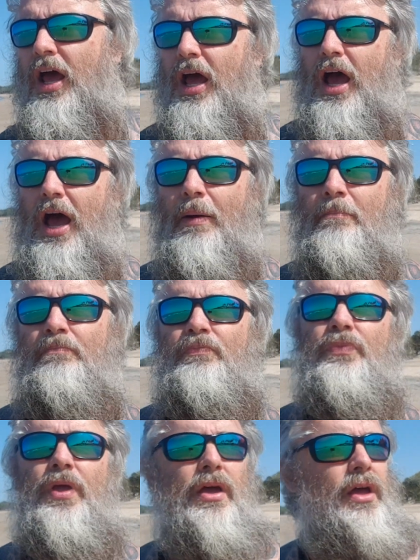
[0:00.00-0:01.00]

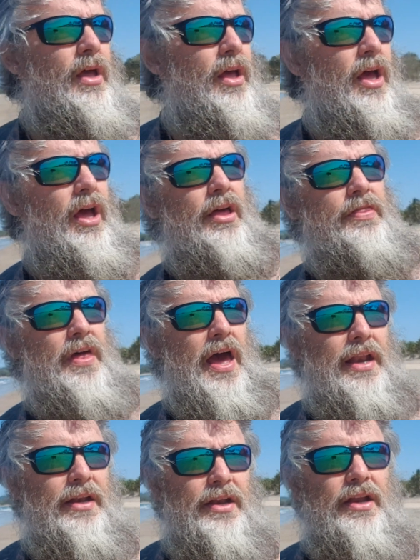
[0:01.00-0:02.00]

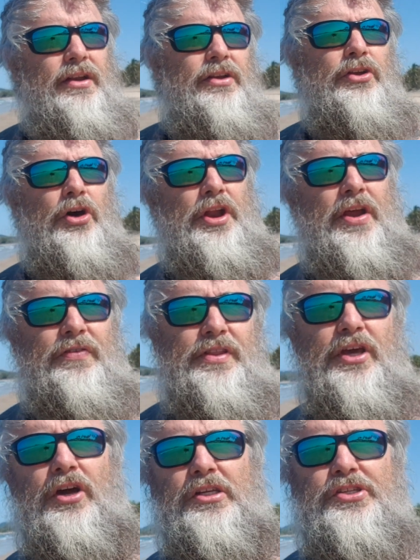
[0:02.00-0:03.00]
that not
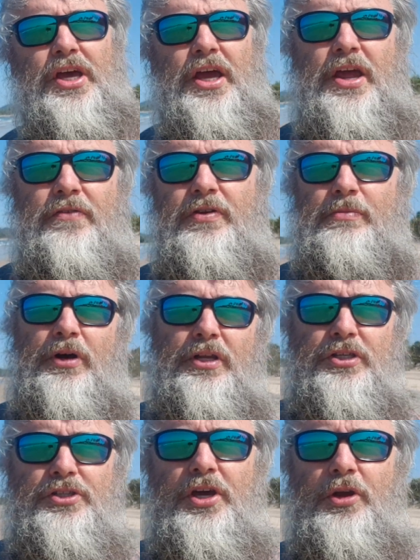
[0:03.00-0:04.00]
everything I say
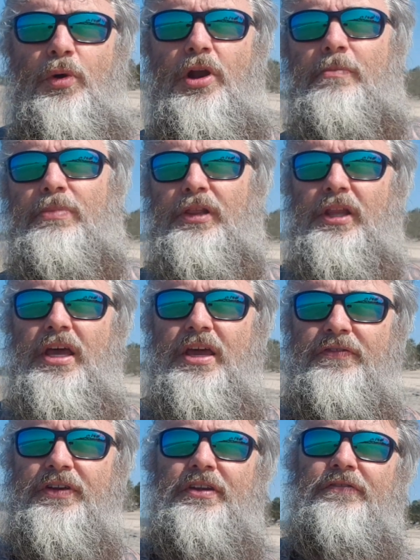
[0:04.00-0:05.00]
everybody is going to want to
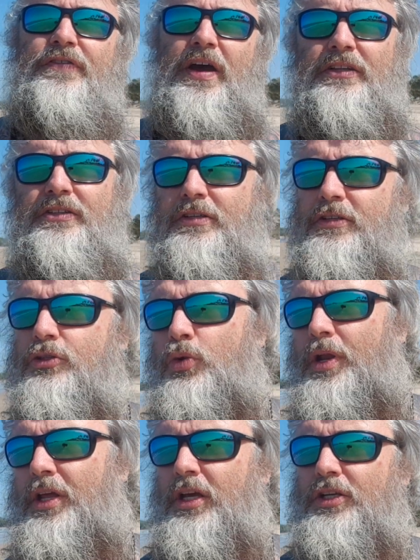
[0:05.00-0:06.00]
believe, and in fact
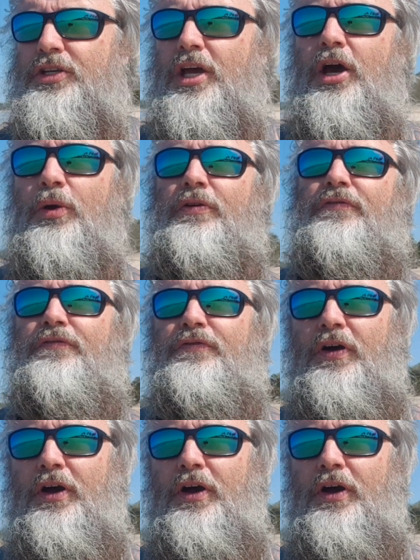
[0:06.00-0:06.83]
20 years ago, if